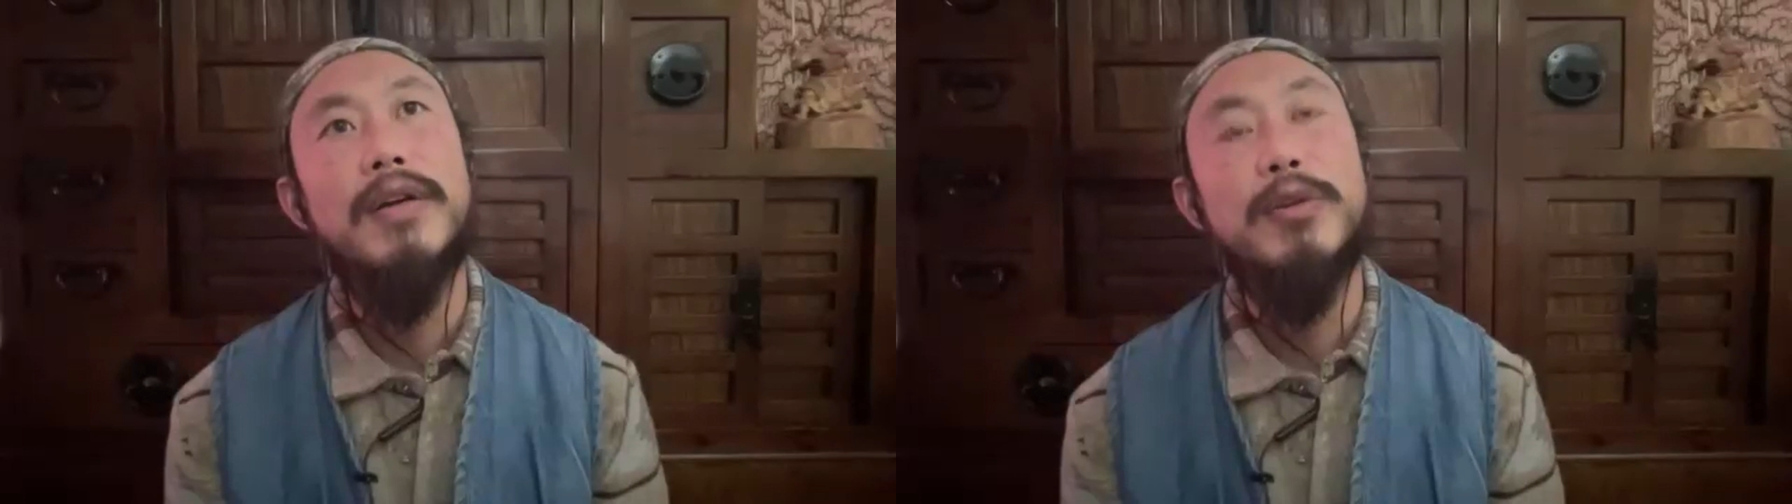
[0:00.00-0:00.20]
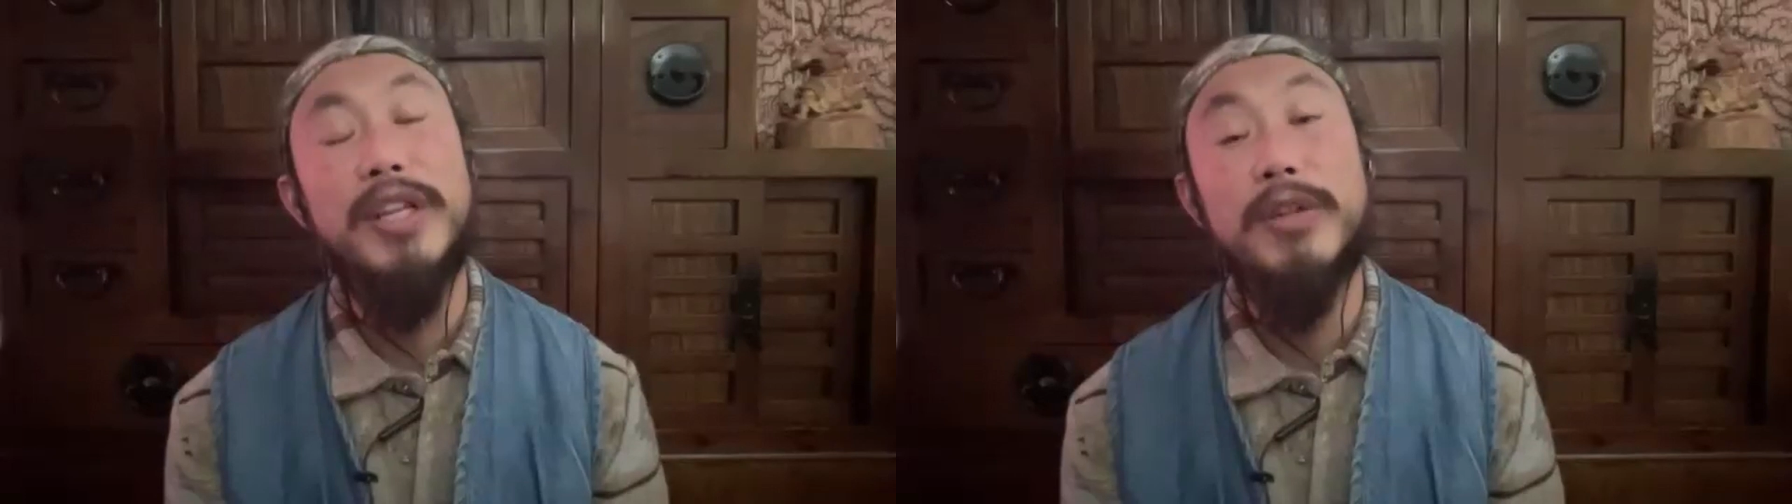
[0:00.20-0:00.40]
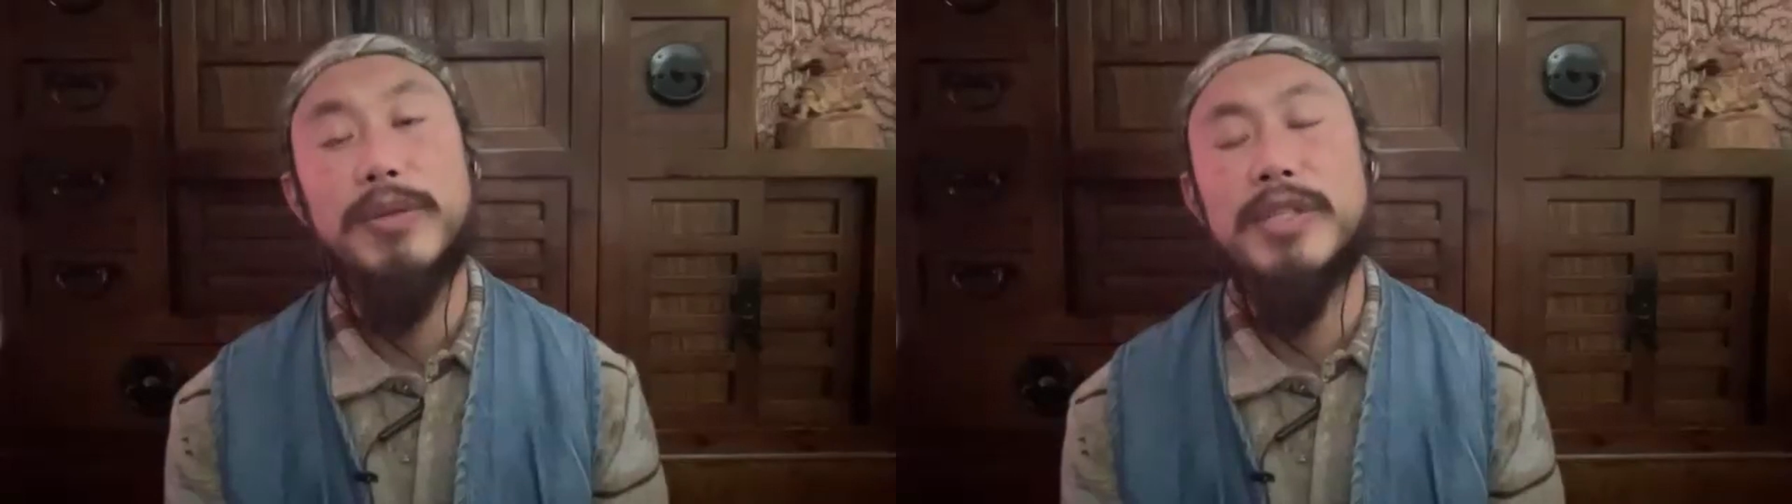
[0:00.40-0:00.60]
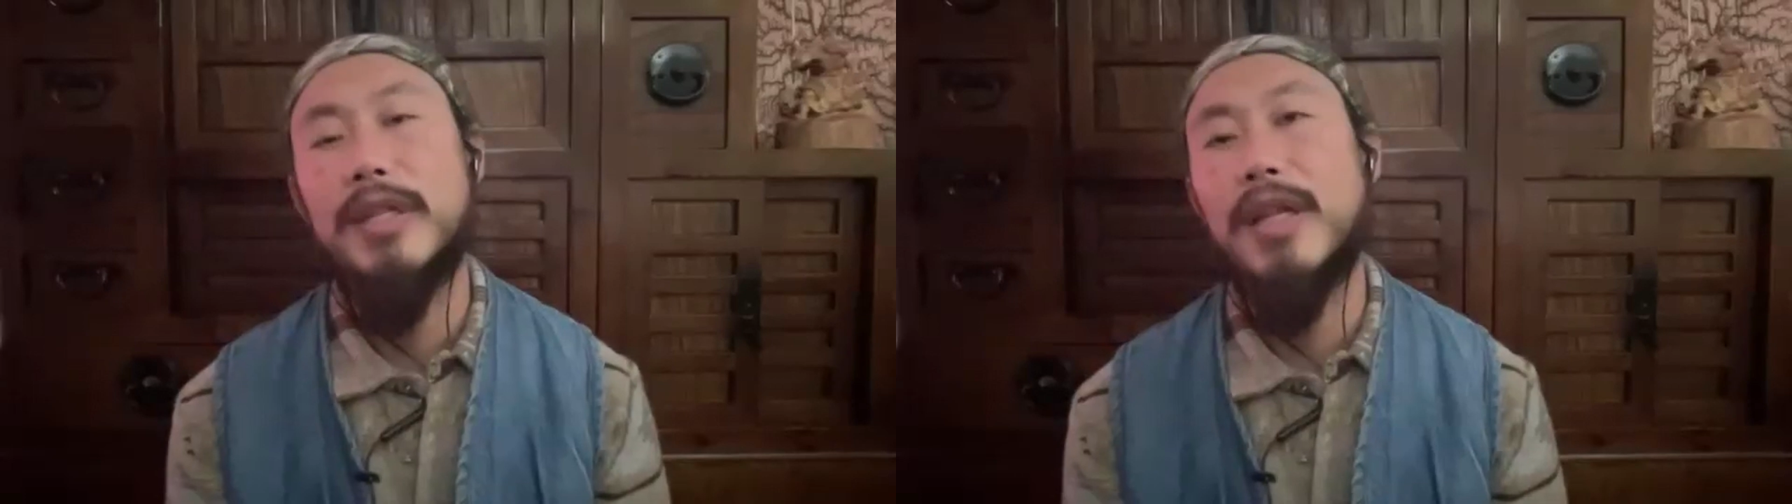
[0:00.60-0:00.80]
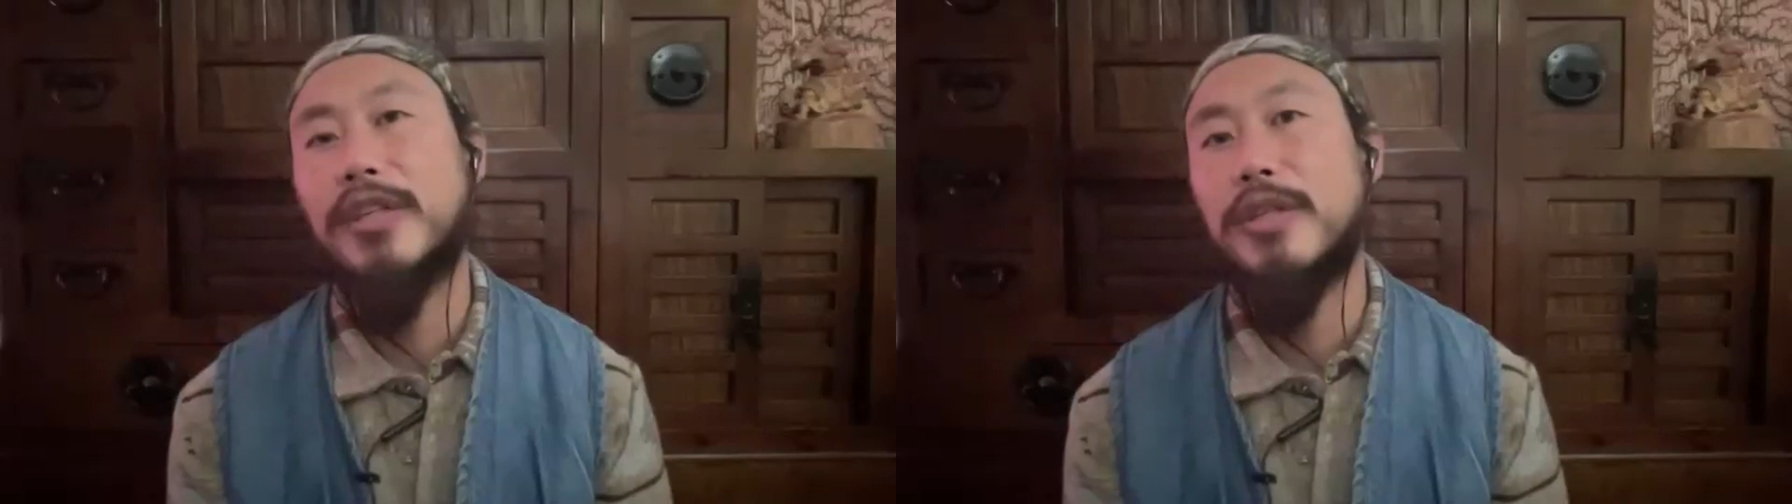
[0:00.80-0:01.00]
create those
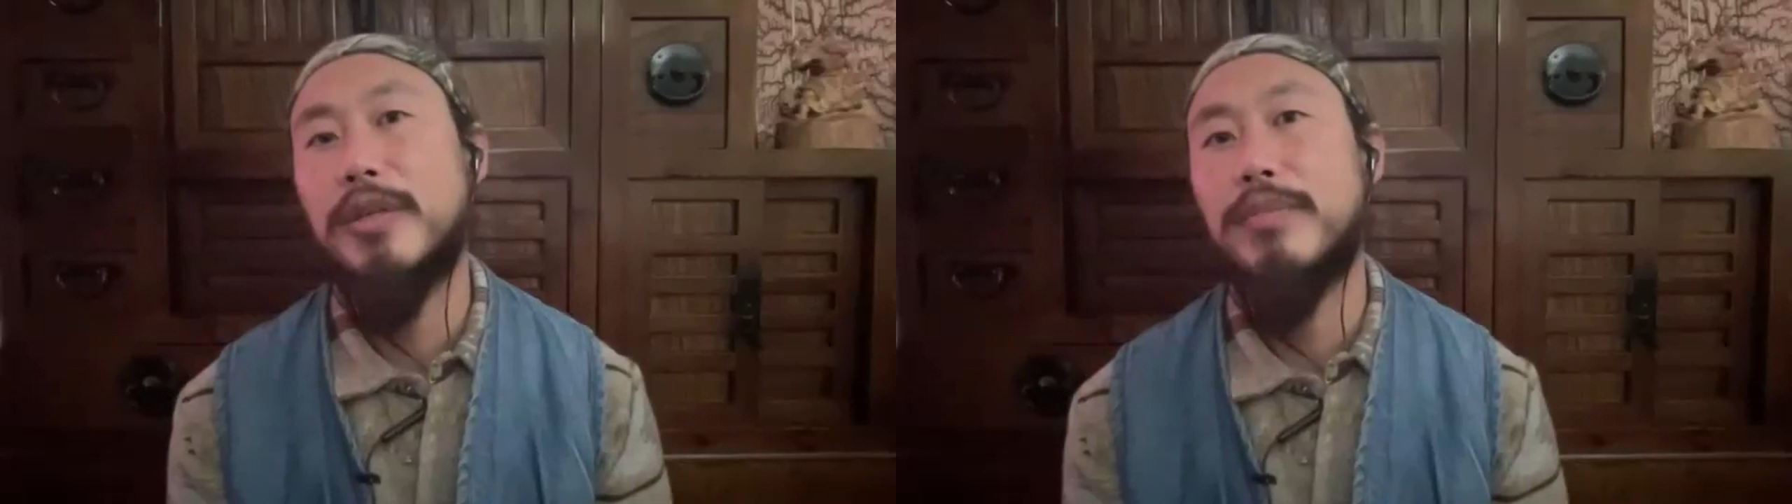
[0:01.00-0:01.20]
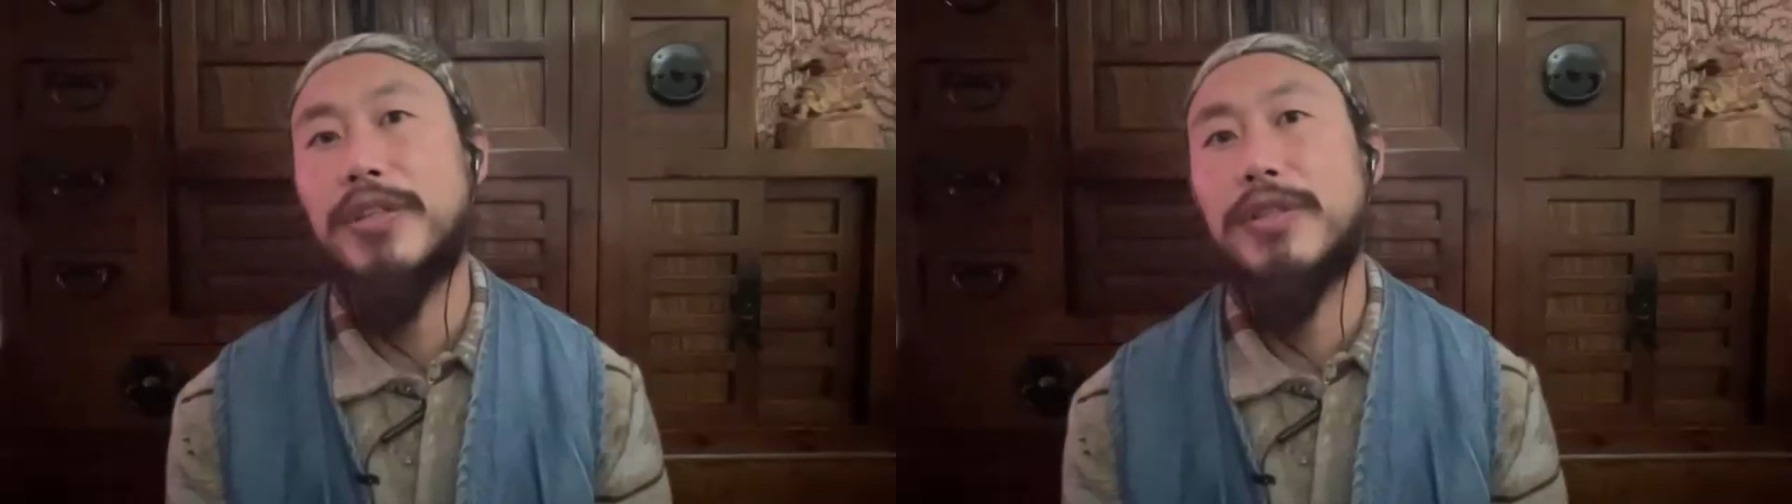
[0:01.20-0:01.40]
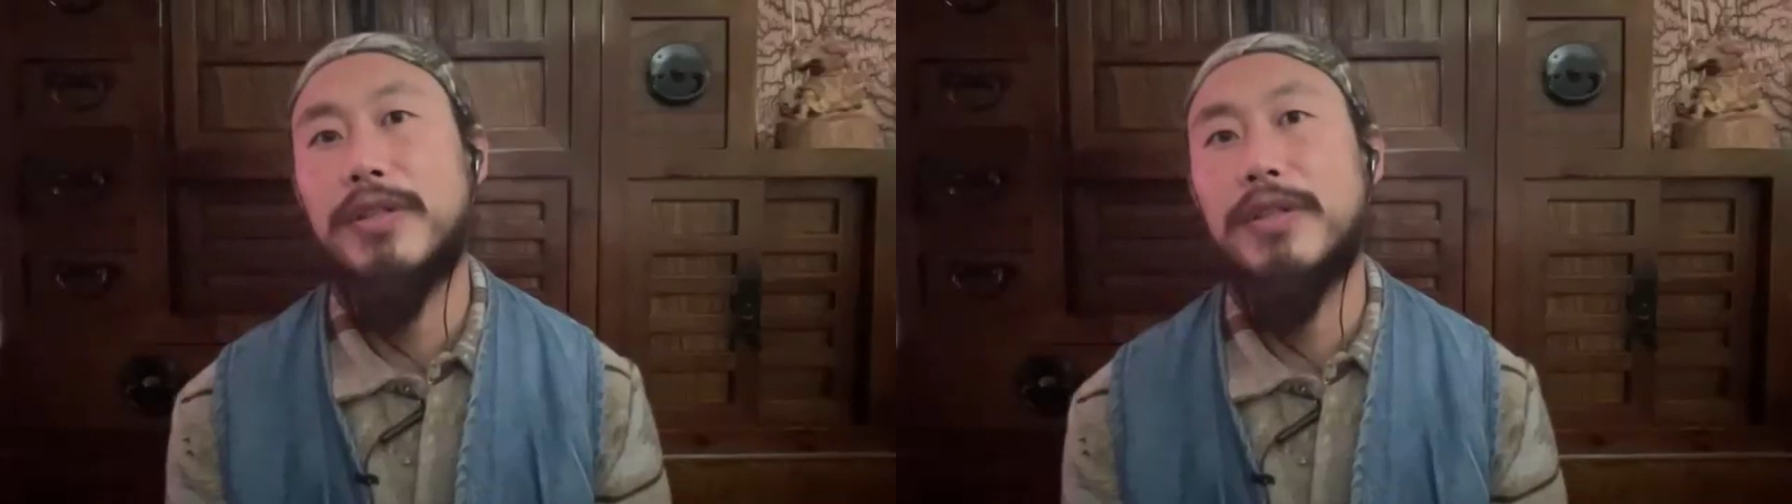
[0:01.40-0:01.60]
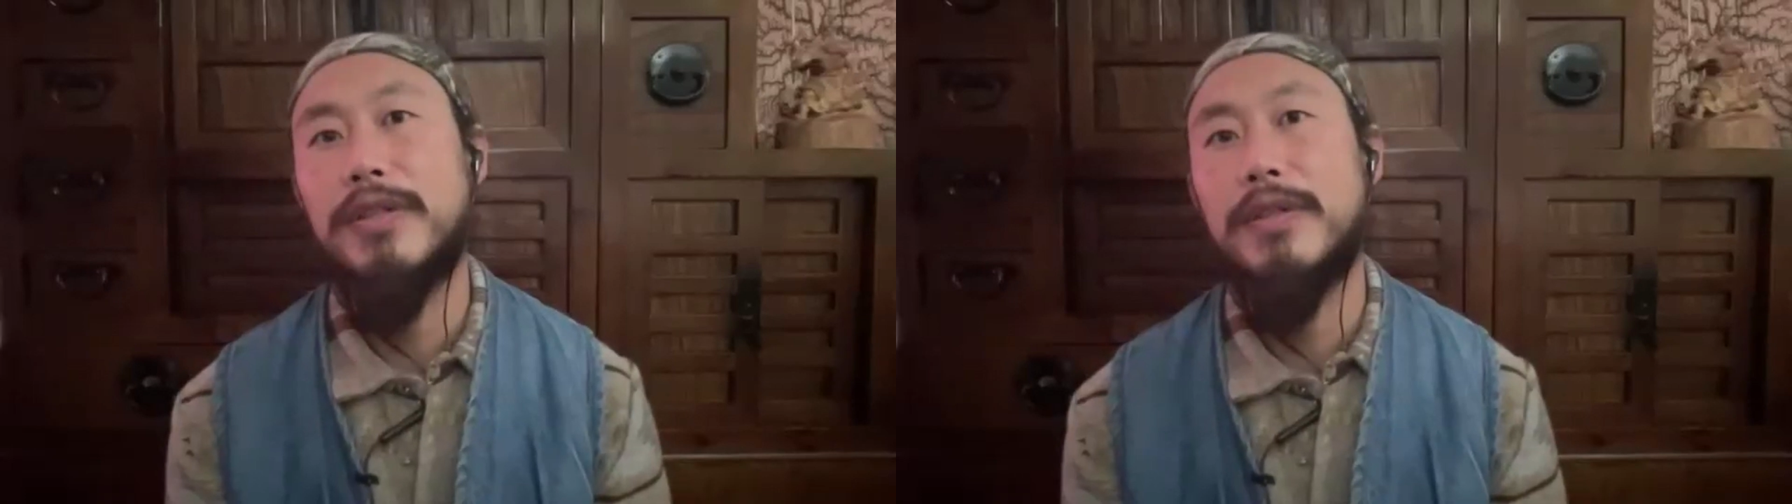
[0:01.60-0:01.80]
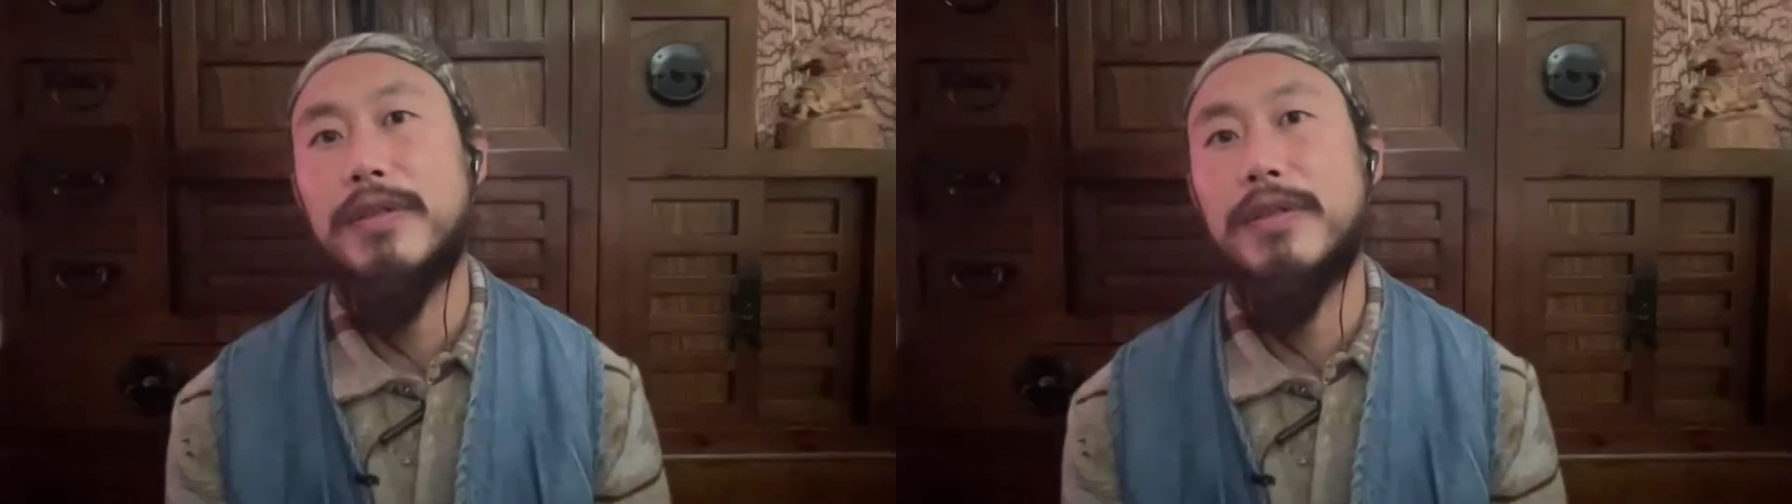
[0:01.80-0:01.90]
selection pressures.